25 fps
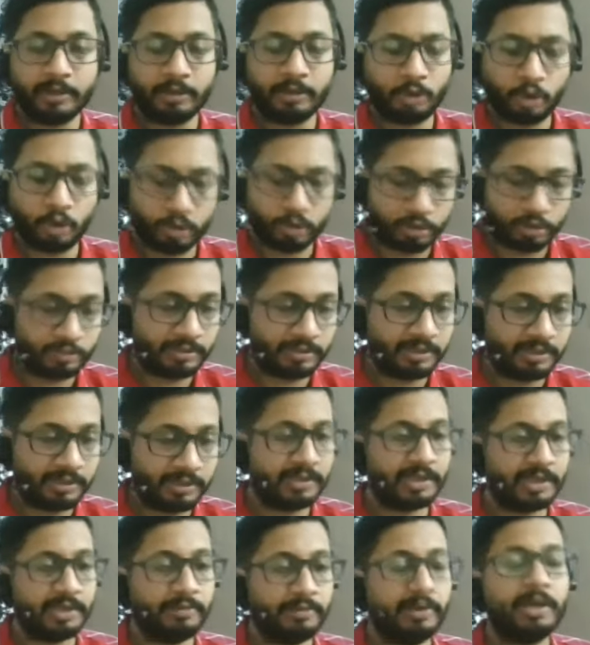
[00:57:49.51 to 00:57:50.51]
not a
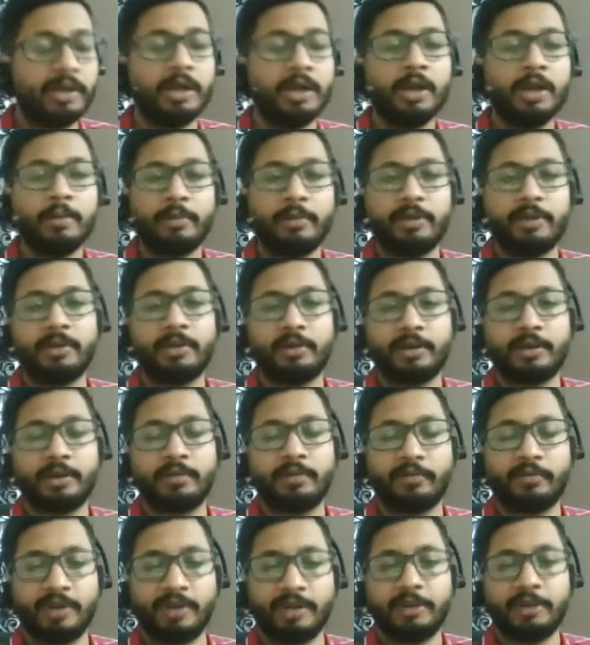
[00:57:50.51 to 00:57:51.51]
senior level, but at
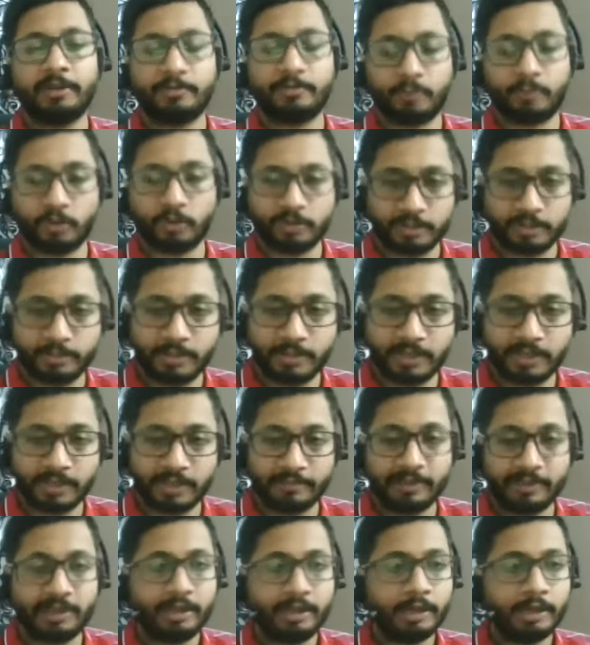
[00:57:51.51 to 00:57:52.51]
a very responsible
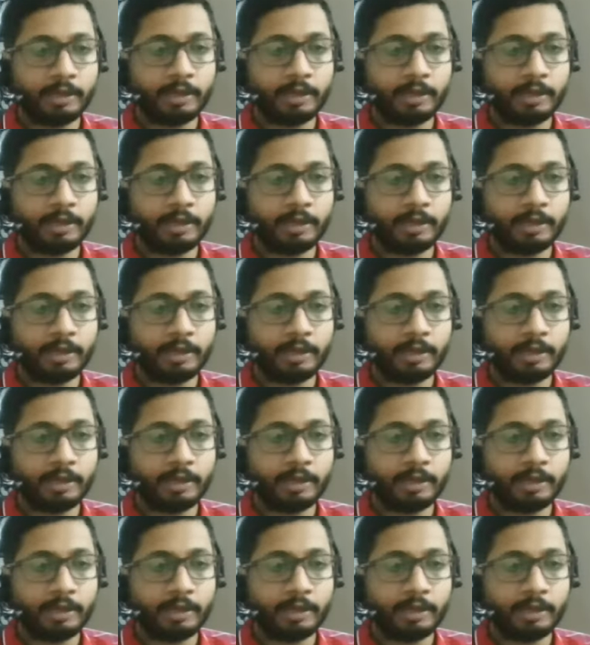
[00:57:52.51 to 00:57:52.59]
level.